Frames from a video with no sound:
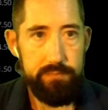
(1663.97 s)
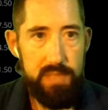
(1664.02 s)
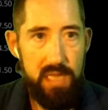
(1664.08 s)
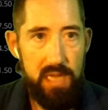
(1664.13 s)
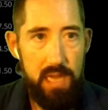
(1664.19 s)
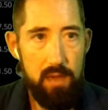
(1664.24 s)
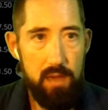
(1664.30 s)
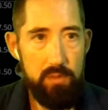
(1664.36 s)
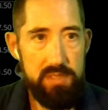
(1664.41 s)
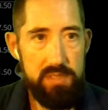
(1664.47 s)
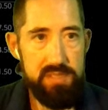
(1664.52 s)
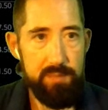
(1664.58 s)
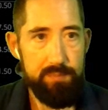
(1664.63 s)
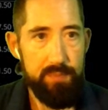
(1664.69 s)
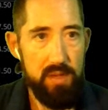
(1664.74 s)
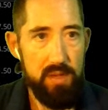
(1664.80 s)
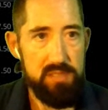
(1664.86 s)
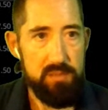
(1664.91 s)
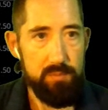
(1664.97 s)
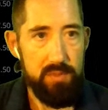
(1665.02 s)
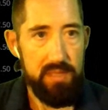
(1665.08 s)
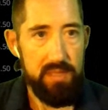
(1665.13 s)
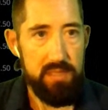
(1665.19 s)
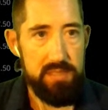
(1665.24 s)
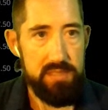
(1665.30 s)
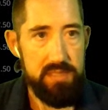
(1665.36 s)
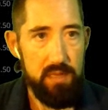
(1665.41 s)
How is it possible
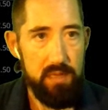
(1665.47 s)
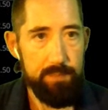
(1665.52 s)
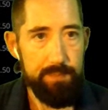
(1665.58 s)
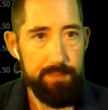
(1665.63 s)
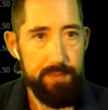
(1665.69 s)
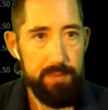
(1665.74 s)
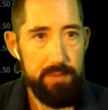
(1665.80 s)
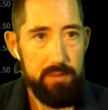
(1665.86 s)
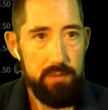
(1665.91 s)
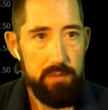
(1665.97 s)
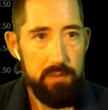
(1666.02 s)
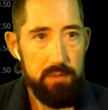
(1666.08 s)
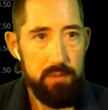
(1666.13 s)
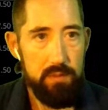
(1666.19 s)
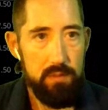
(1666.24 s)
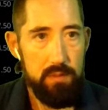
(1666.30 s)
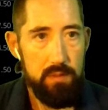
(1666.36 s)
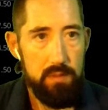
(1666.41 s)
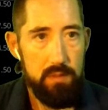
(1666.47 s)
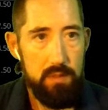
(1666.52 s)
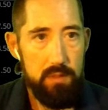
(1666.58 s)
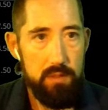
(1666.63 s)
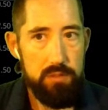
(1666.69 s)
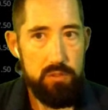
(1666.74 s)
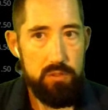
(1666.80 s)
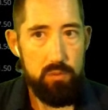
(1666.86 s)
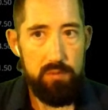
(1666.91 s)
that it's up
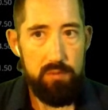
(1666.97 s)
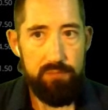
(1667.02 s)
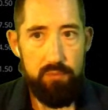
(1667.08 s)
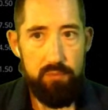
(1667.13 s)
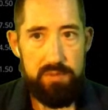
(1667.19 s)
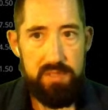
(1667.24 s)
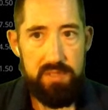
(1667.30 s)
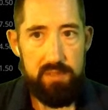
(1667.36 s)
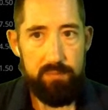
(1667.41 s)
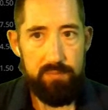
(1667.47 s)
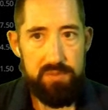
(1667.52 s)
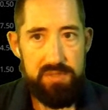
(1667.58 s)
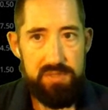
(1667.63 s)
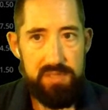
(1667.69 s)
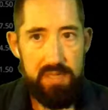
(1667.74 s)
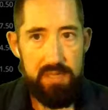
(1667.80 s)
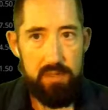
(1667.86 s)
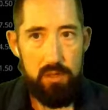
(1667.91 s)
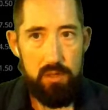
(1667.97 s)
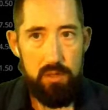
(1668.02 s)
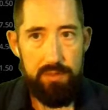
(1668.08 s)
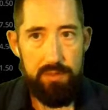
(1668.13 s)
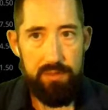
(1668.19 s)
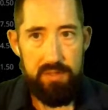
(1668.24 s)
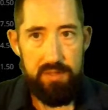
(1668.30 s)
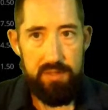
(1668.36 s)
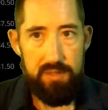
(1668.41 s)
214% on
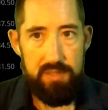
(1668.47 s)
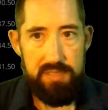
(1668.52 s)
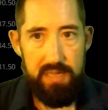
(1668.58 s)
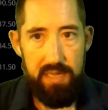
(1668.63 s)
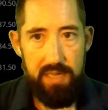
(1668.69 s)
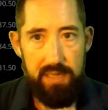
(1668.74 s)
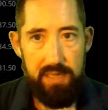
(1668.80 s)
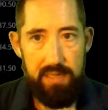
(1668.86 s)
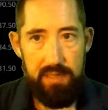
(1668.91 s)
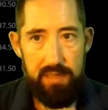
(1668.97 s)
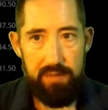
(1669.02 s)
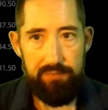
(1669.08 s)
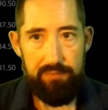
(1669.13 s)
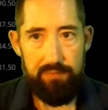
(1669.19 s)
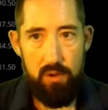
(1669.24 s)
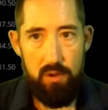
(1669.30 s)
the day if